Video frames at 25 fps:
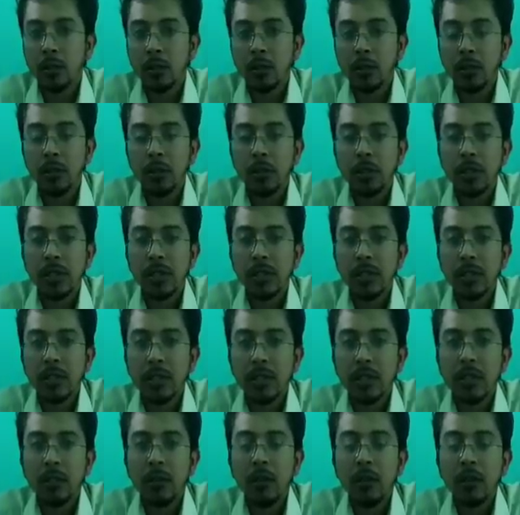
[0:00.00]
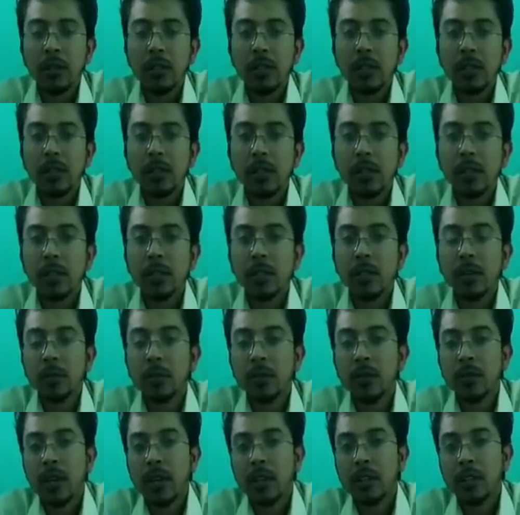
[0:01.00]
solution, and all these things you have
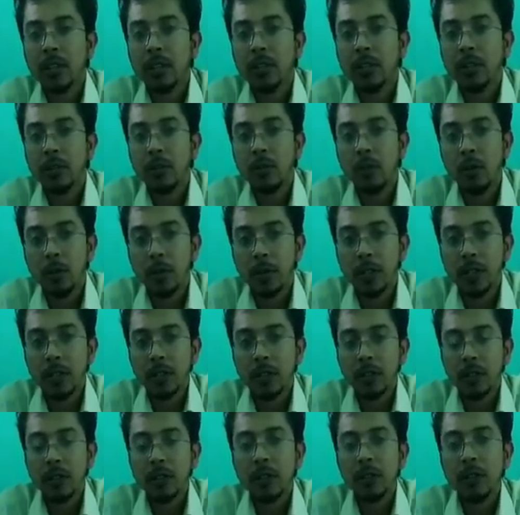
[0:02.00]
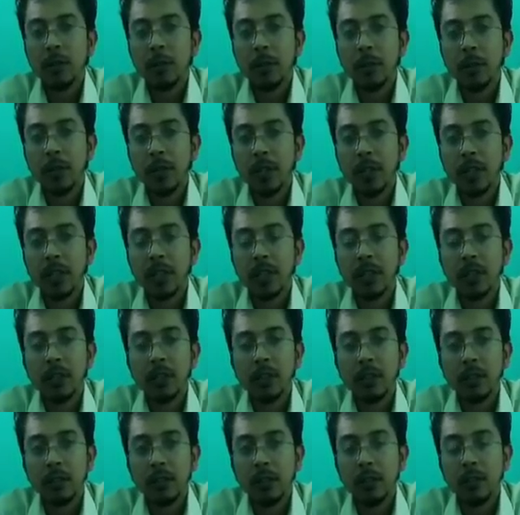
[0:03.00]
to write in your copy. Remember
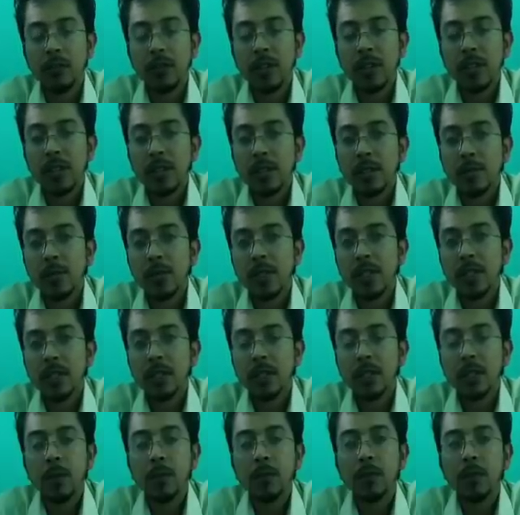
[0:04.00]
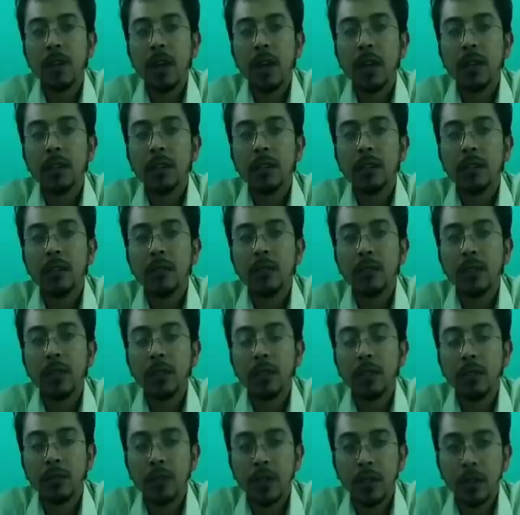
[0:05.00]
that the different subject you have to write in
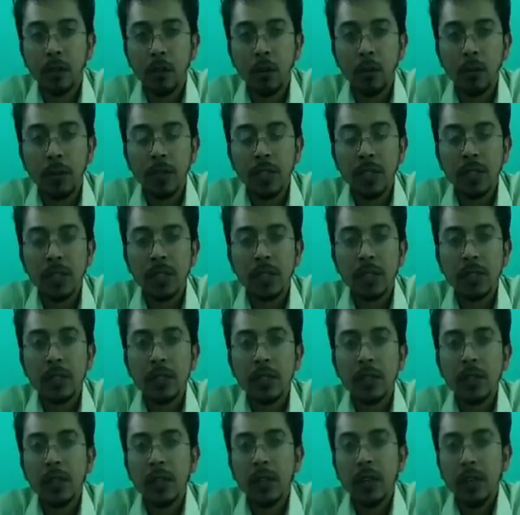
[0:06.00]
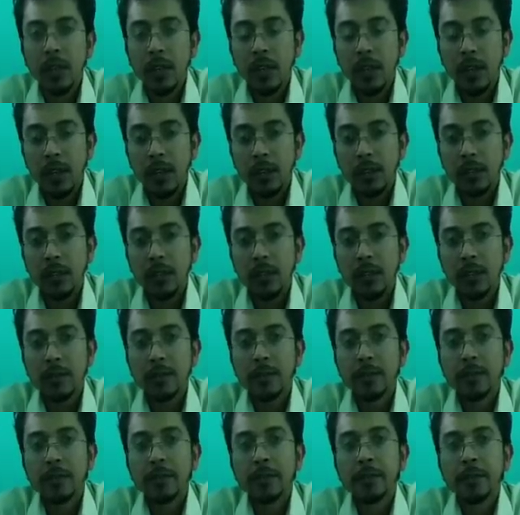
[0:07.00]
different copies. And
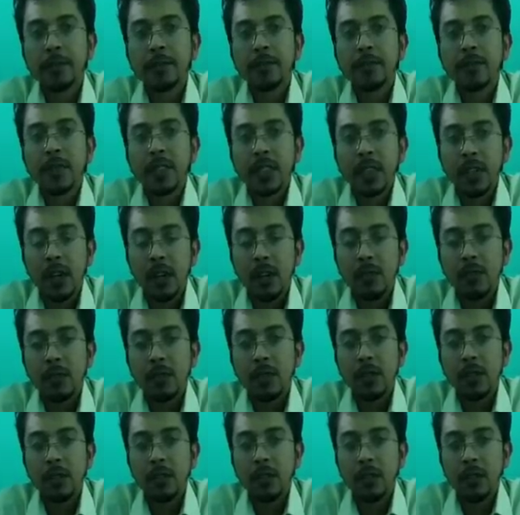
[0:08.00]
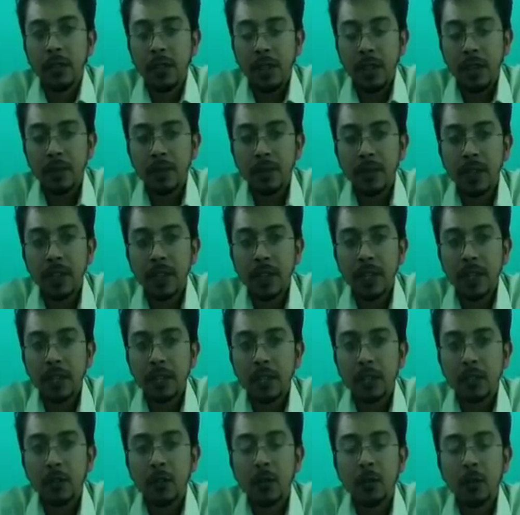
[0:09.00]
after every
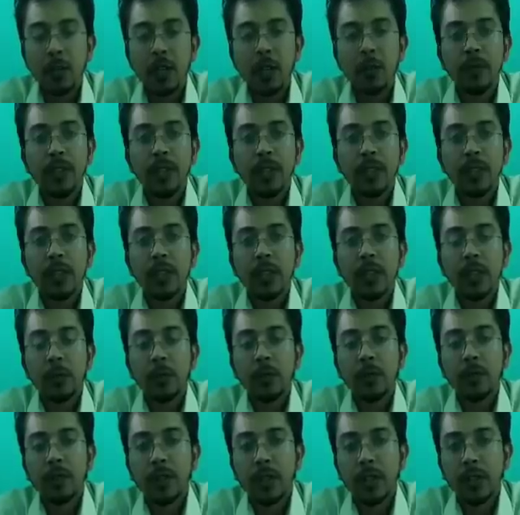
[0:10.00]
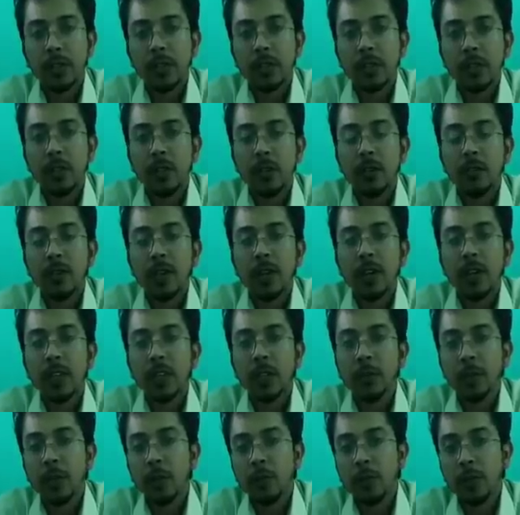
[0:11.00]
class, or maybe at the time of class, our faculty
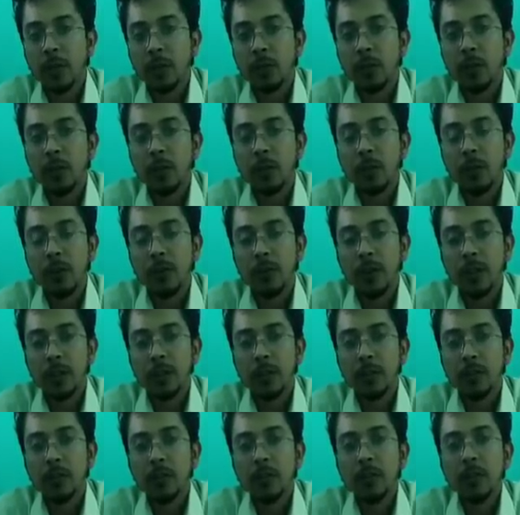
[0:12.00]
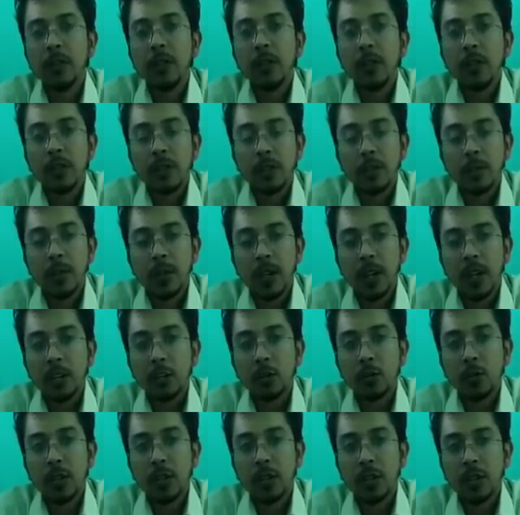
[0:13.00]
member will provide you some
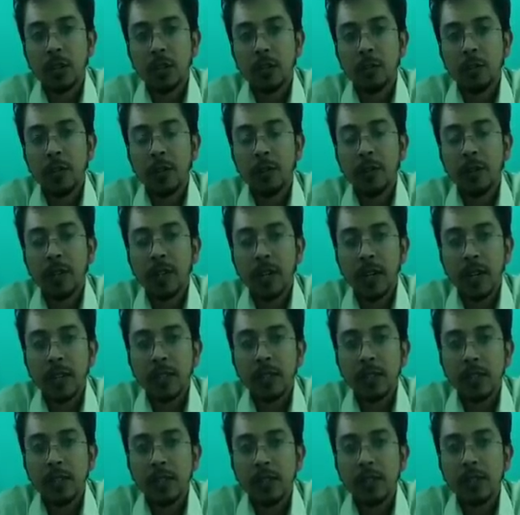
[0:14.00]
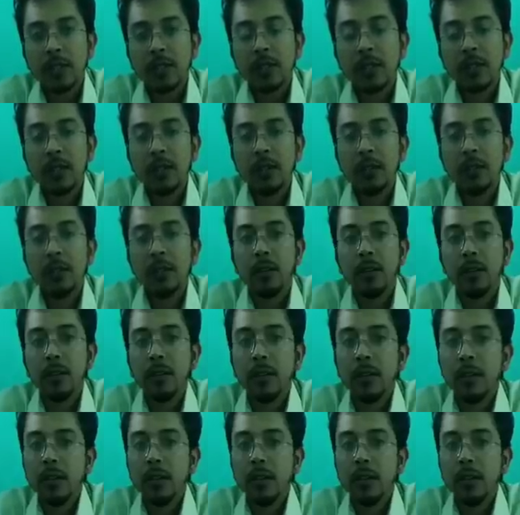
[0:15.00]
classwork, maybe class task or